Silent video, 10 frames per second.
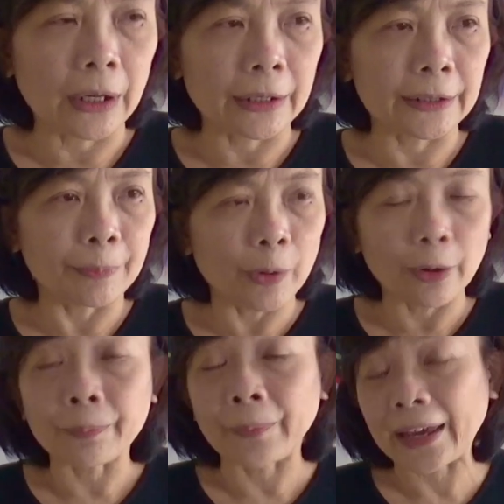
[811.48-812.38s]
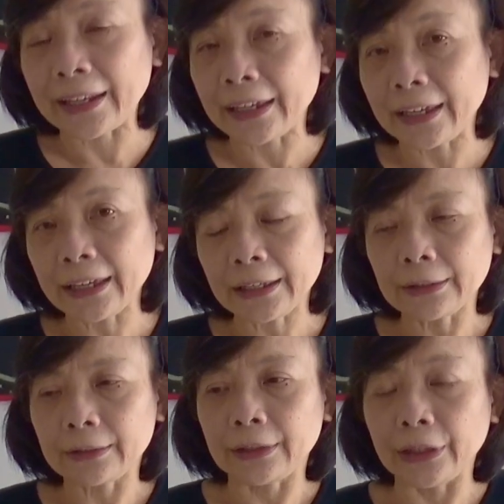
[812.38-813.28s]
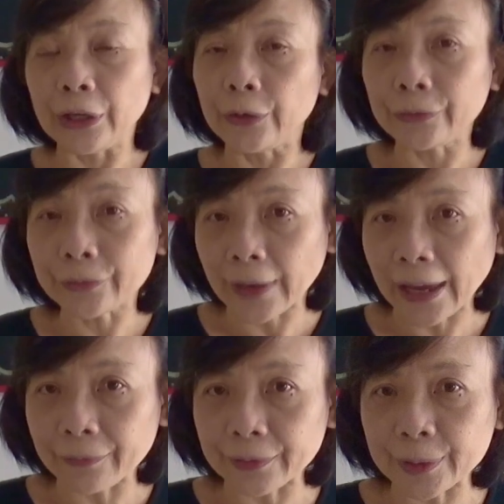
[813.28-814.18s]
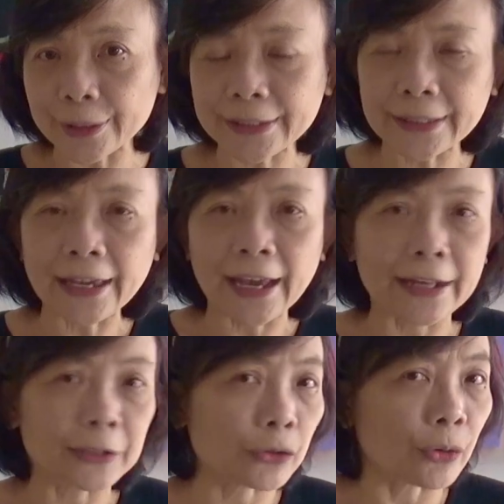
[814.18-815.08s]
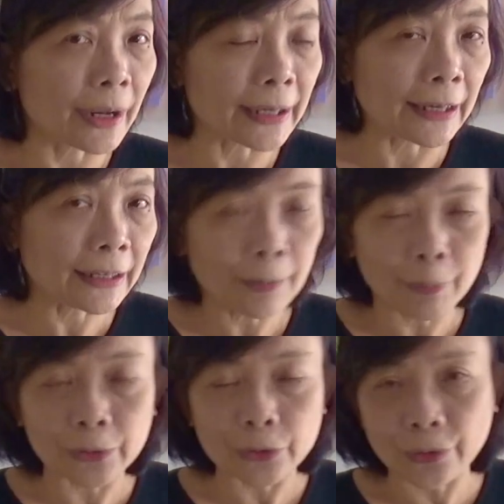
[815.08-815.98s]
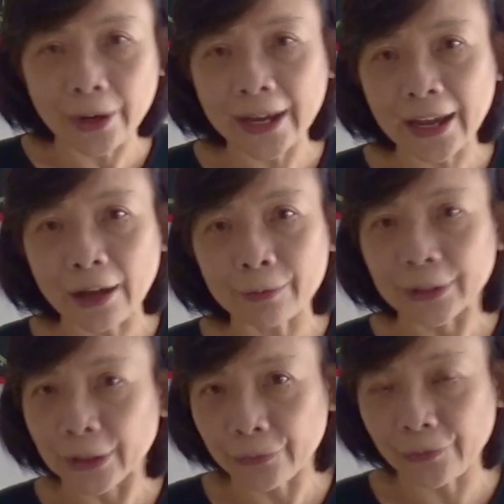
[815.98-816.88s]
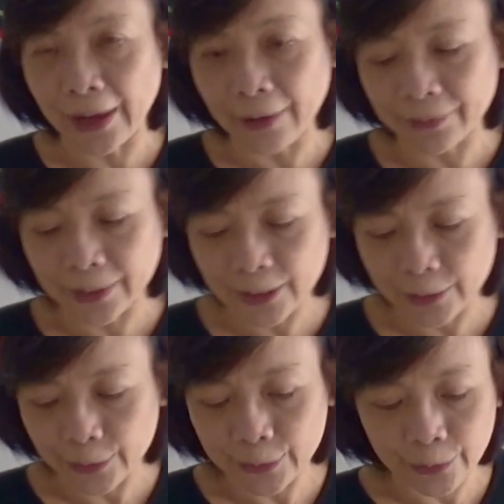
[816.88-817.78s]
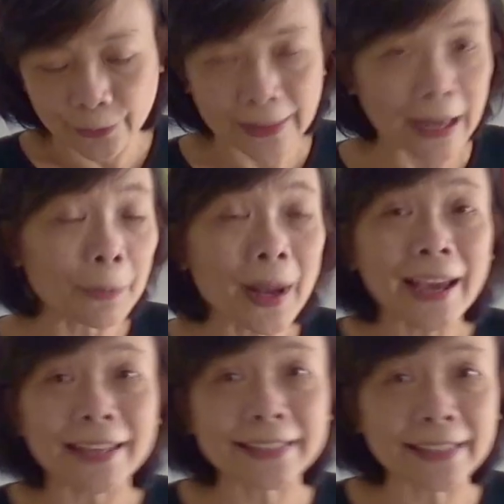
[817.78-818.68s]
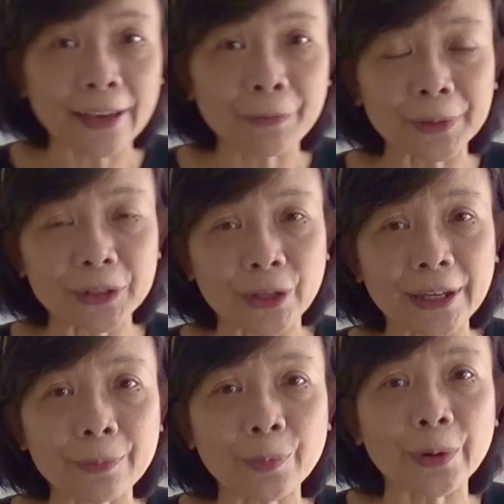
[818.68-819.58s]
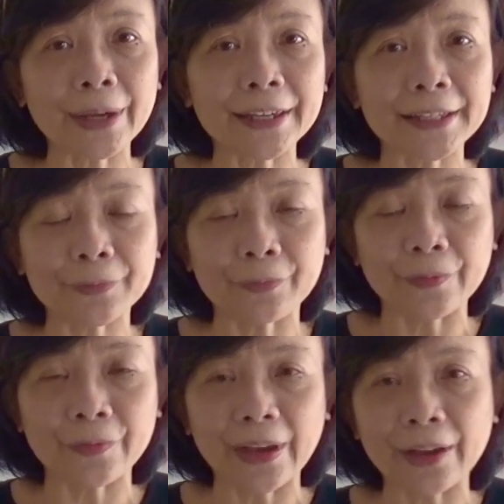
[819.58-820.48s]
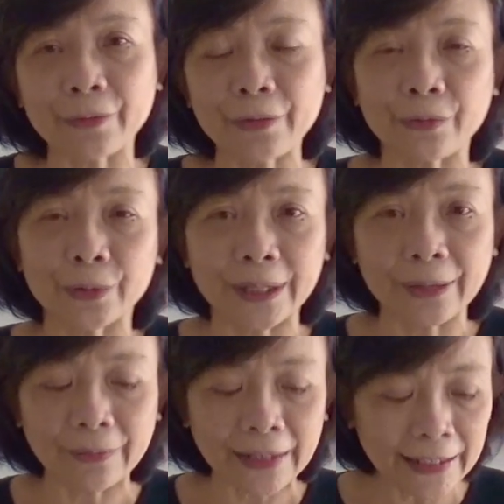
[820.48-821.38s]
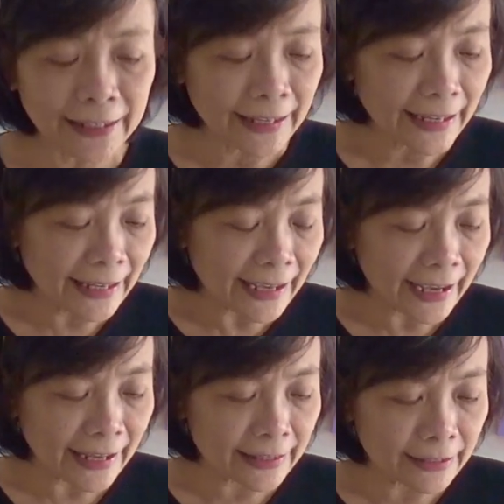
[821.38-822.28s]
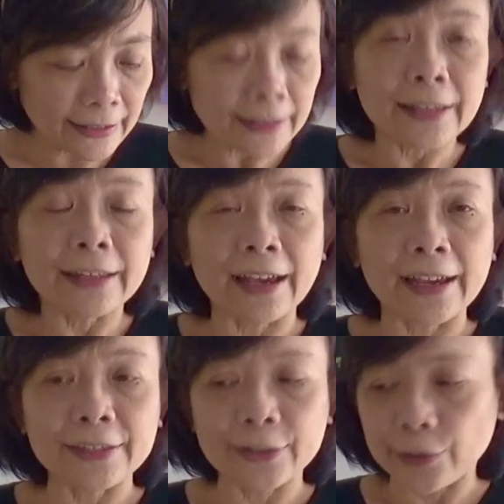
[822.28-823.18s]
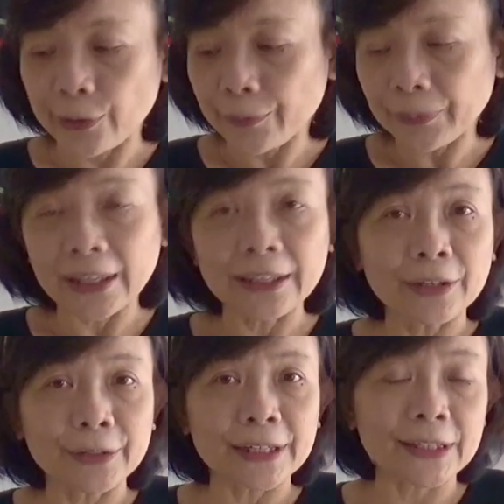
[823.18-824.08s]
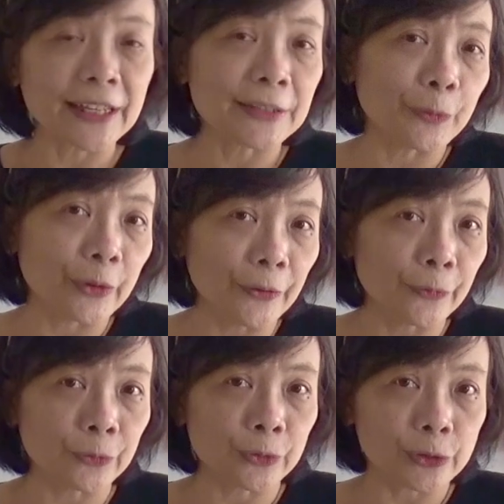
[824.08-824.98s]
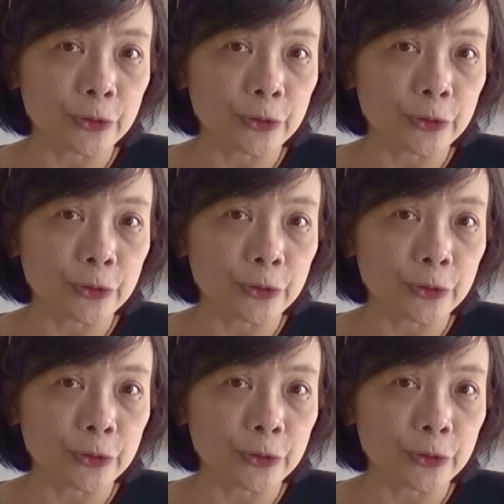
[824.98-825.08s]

developed many new flavors and keep on trying out new flavors also. Like what I say, focaccia bread is very forgiving, and so it's worth to